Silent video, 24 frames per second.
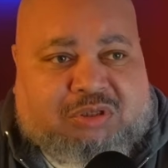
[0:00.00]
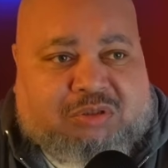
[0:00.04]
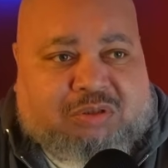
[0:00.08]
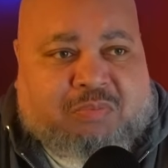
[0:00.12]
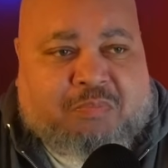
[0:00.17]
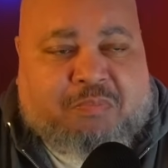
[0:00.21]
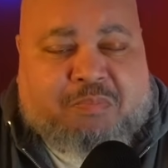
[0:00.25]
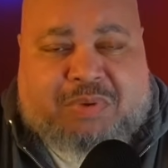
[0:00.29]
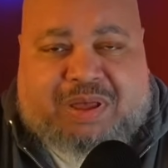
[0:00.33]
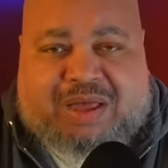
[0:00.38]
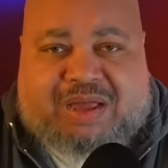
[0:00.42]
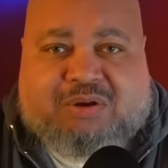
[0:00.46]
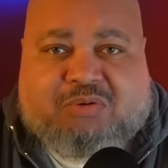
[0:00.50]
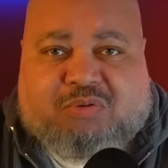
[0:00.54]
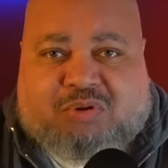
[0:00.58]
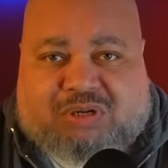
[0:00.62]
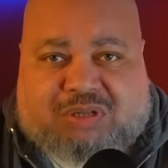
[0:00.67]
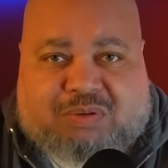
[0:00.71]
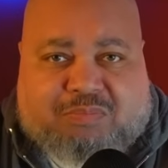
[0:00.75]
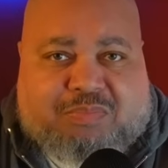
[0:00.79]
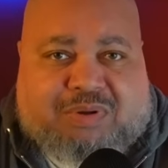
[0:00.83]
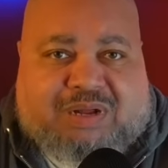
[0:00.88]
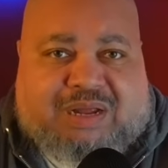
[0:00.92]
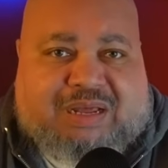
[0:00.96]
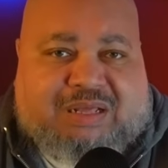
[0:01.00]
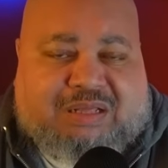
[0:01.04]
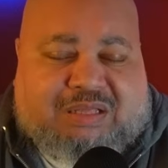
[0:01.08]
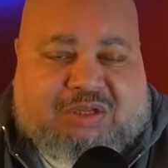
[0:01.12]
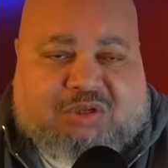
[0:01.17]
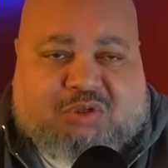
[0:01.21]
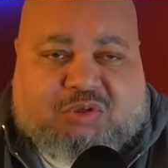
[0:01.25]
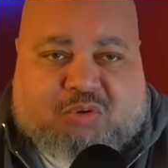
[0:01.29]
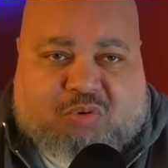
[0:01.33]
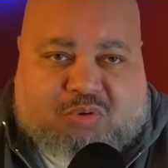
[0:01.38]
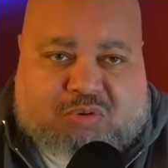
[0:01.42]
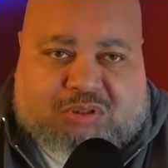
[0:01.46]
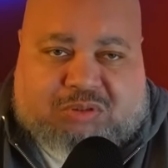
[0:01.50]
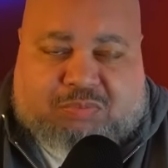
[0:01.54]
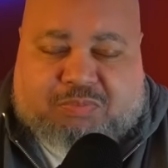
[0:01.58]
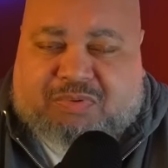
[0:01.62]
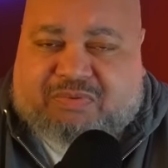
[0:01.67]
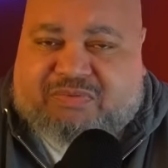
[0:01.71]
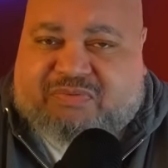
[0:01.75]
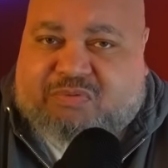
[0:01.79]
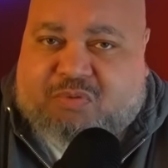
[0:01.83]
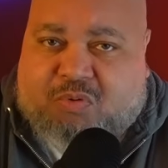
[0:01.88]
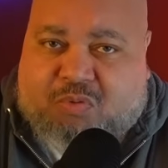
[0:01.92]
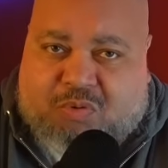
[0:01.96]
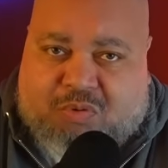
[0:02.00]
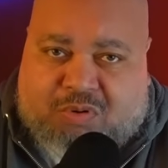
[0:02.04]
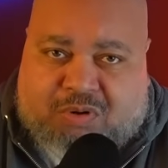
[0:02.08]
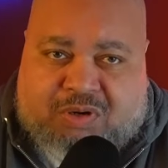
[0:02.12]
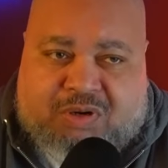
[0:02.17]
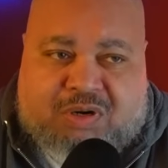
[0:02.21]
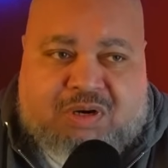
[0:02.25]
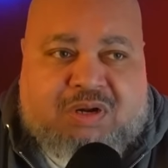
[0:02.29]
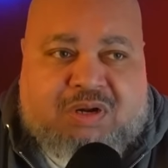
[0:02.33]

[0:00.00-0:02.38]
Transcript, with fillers: manually buy these orders before